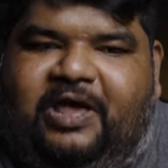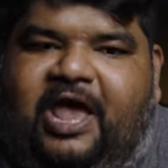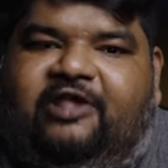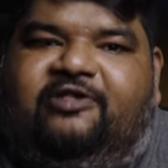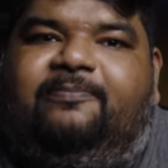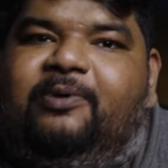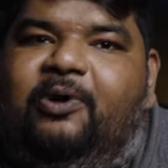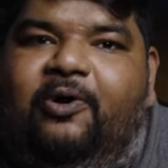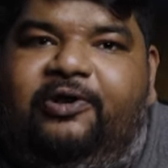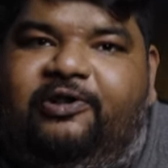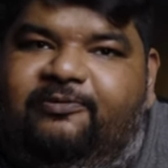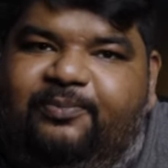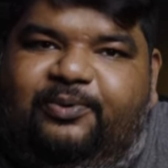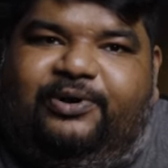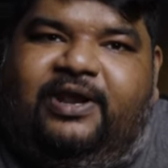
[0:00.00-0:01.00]
explore
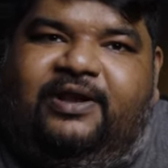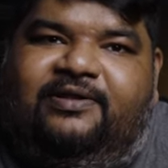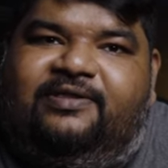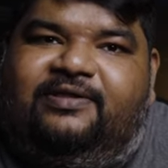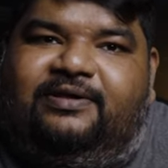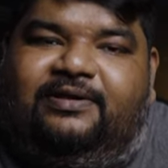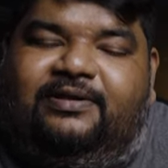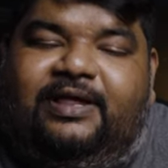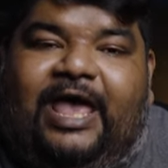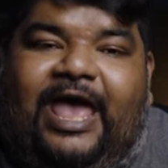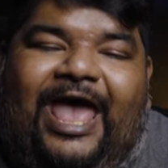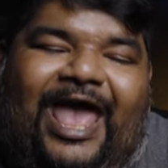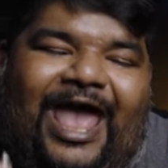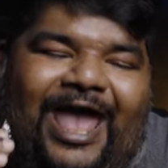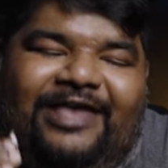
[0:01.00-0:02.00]
its potential,
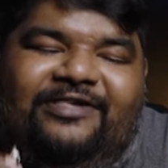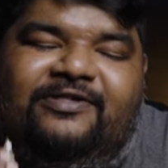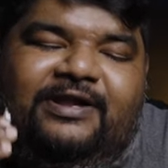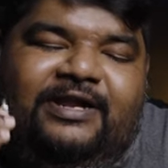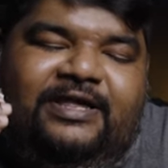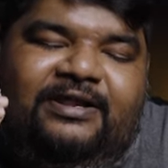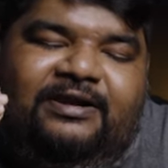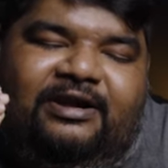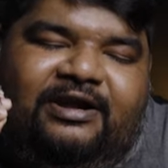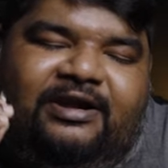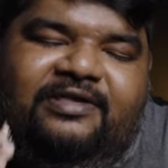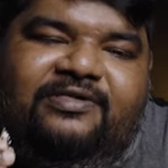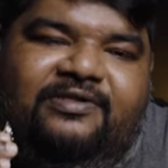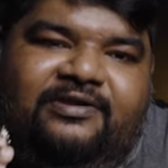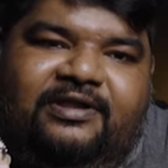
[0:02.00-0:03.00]
actually
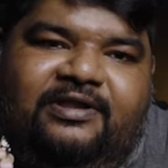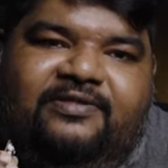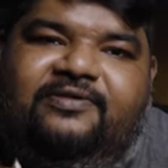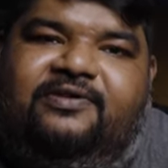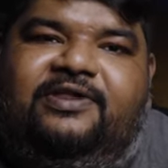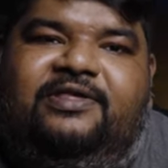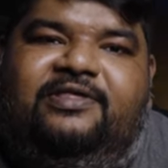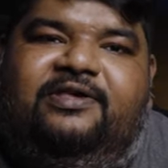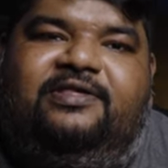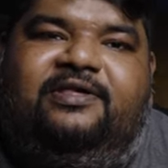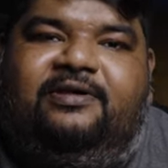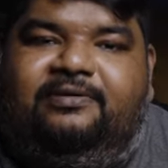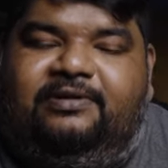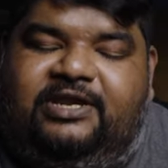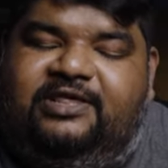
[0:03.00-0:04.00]
reached its
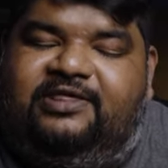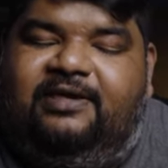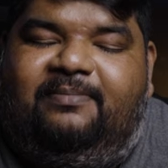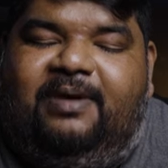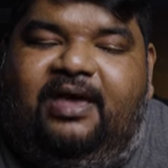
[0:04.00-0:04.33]
TJ